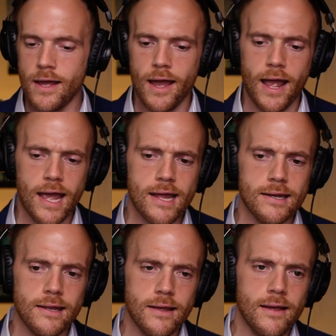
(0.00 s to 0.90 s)

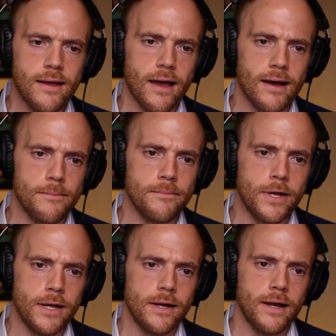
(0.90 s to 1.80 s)
And
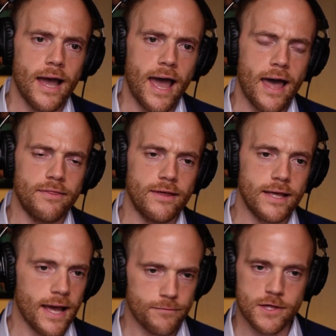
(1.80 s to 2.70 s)
the
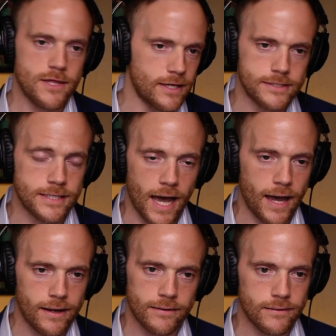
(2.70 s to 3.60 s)
FCC
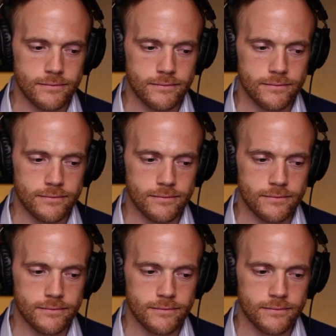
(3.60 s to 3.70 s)
denied